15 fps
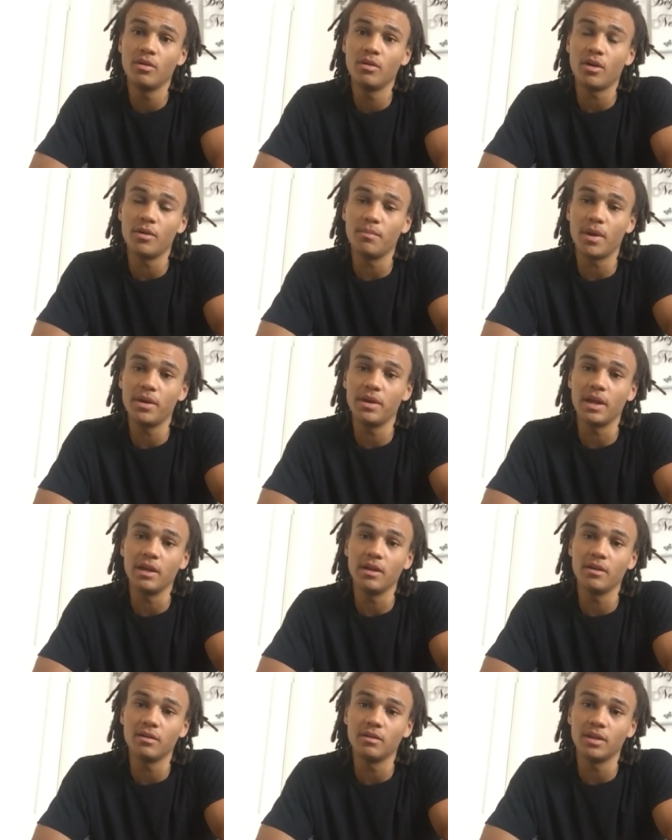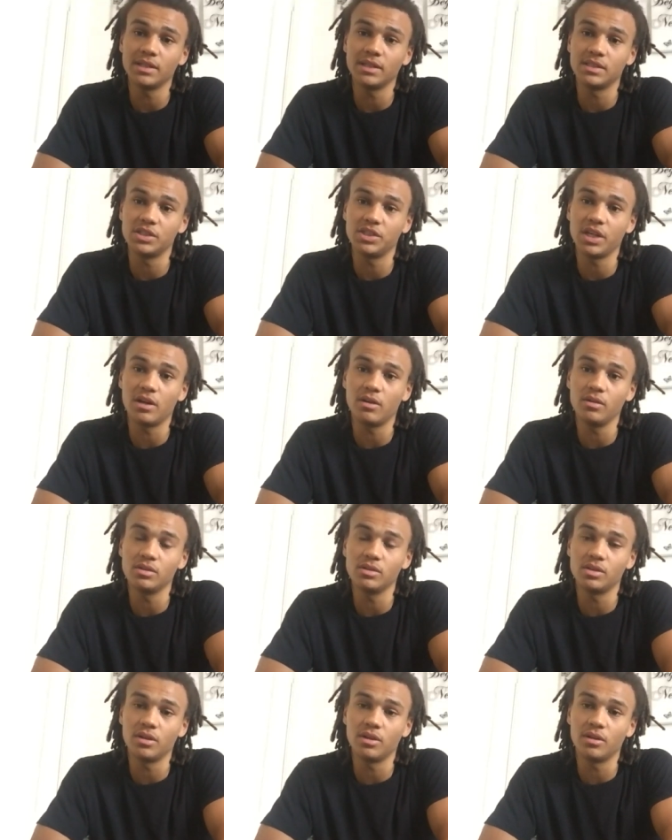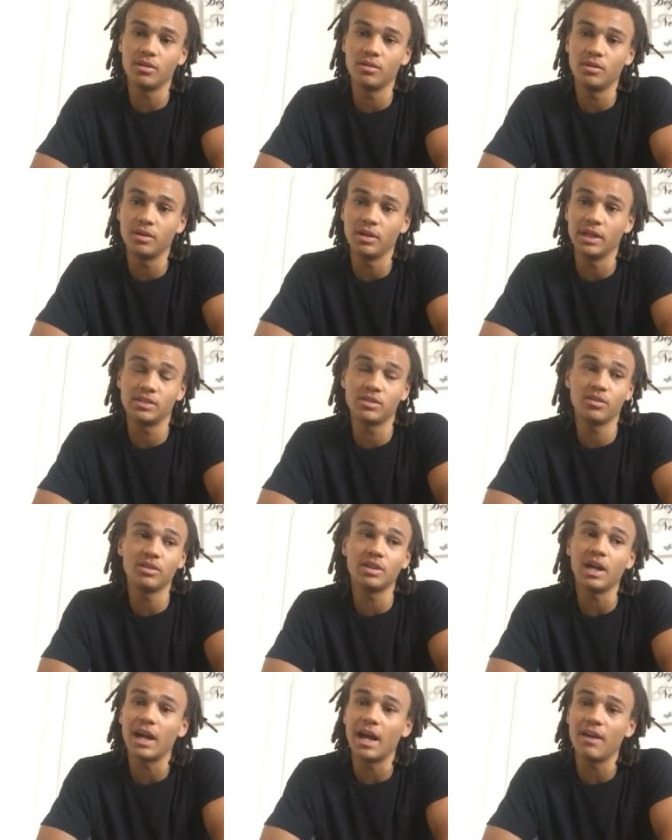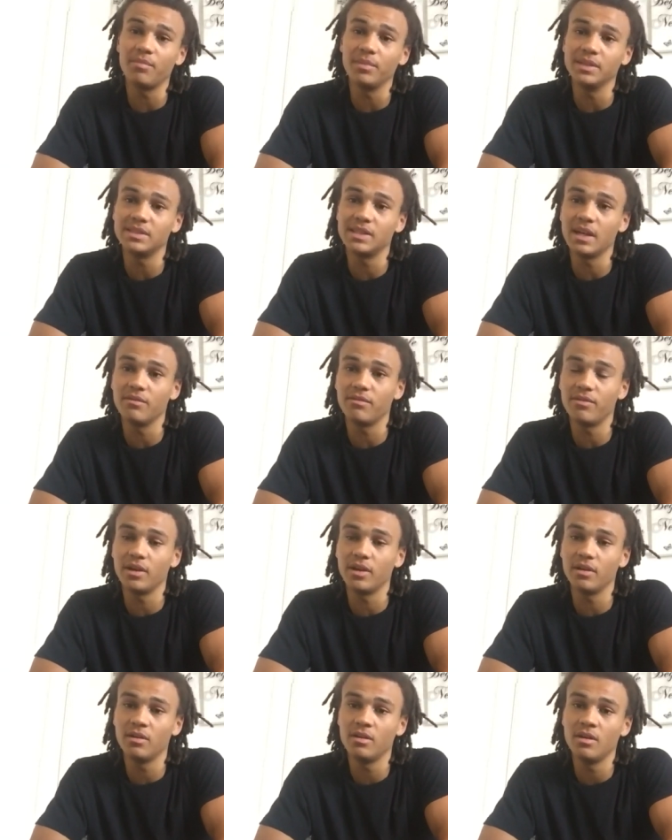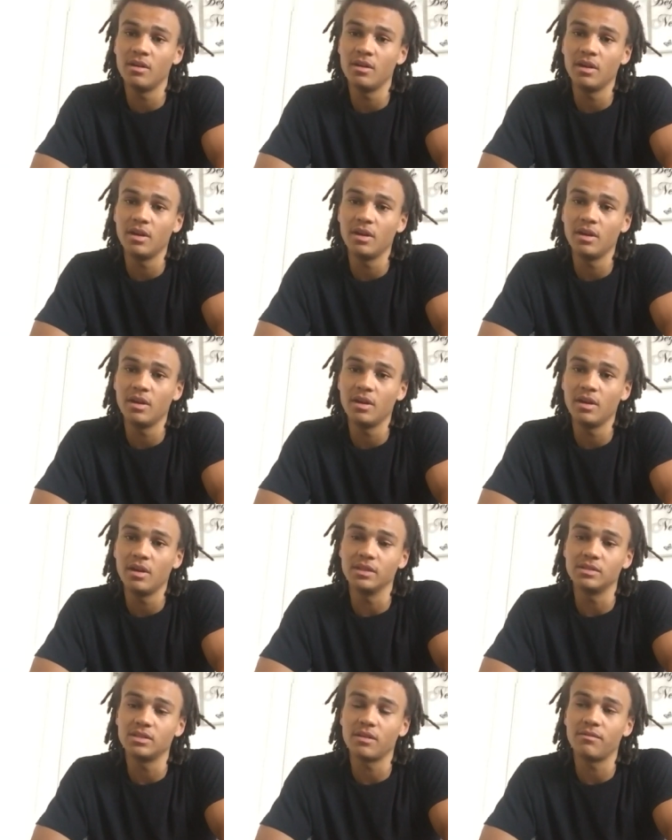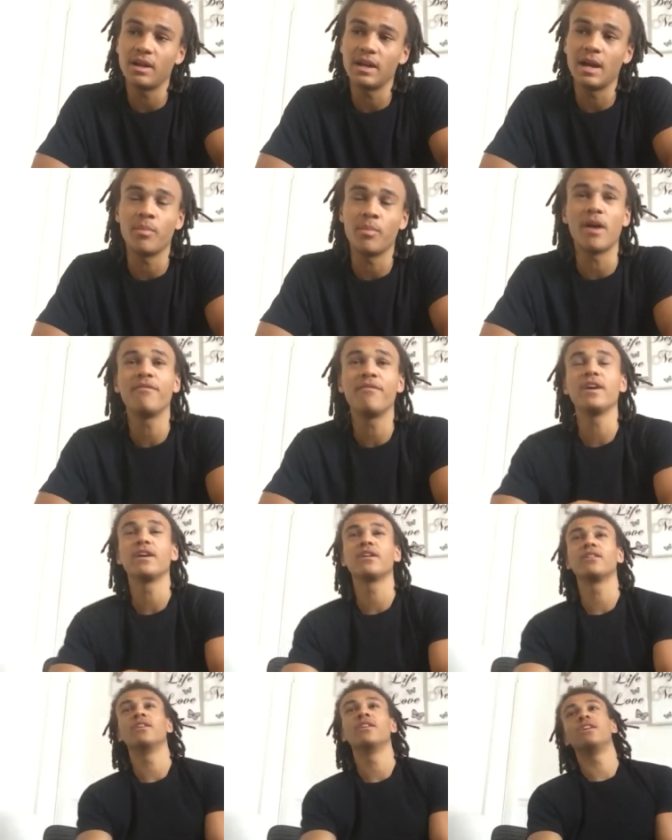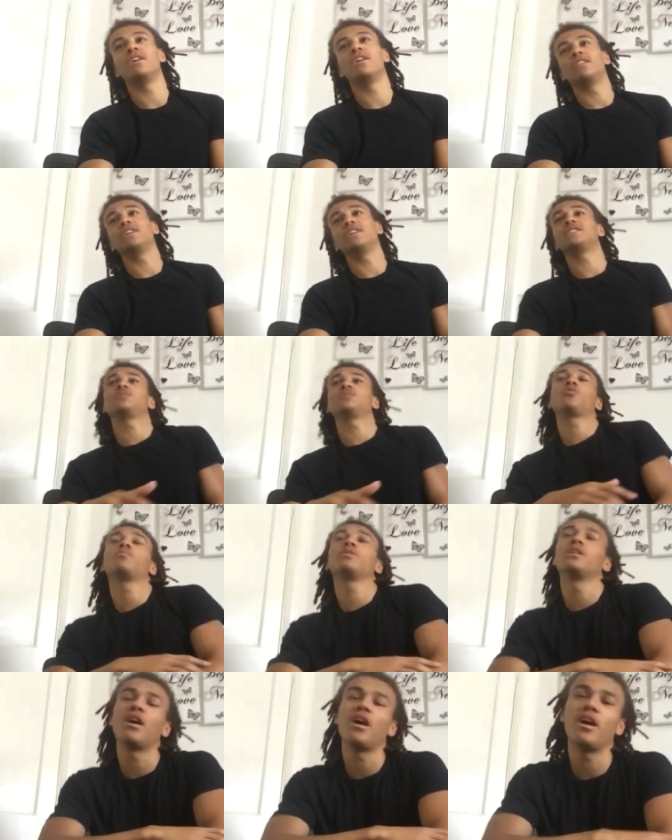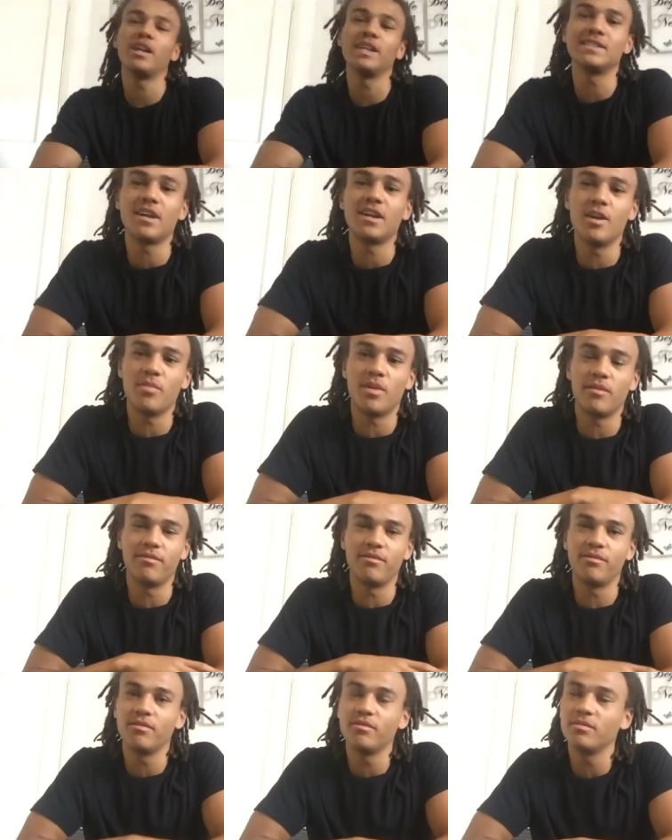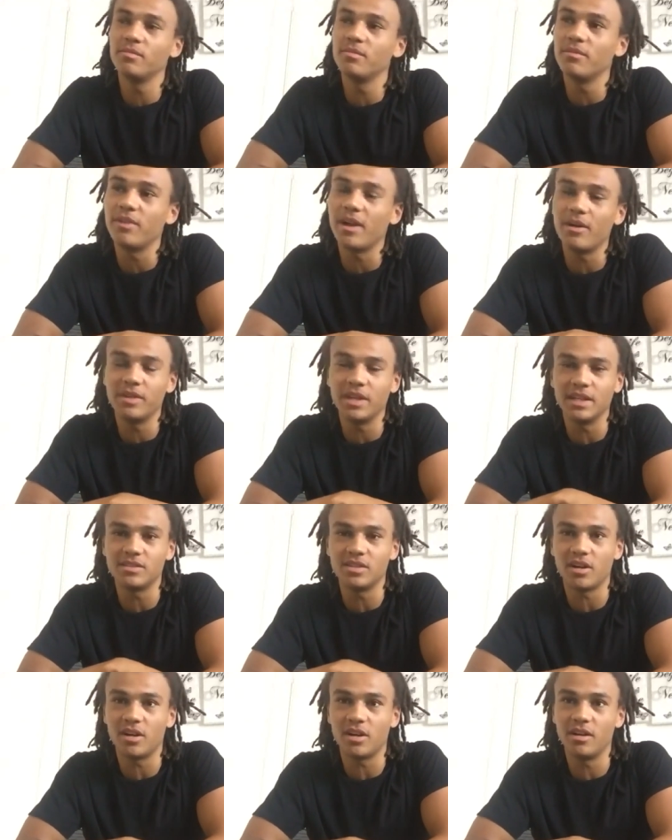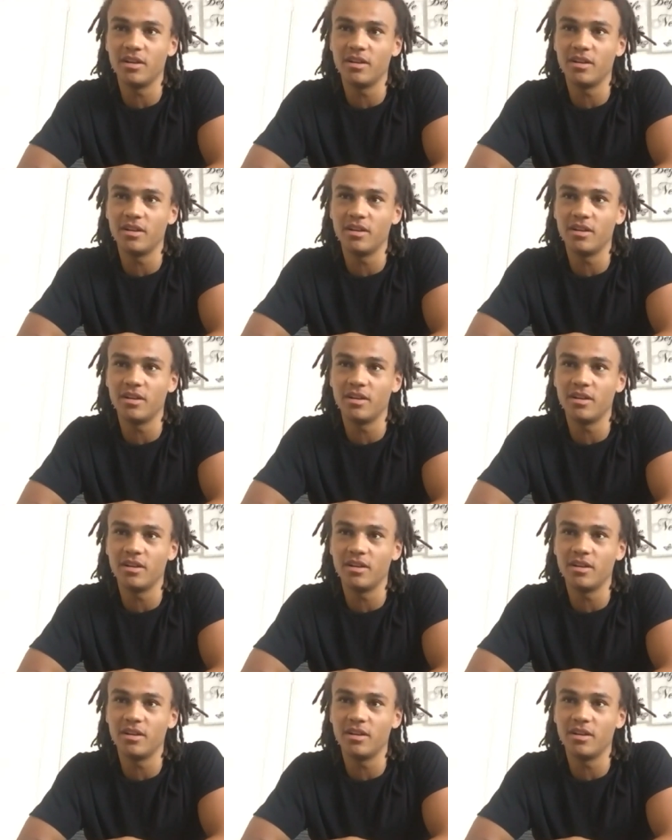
Monday. That's the shout. So it's good that I have been staying fit and stuff like that. But I think this is probably the hardest time I've found it to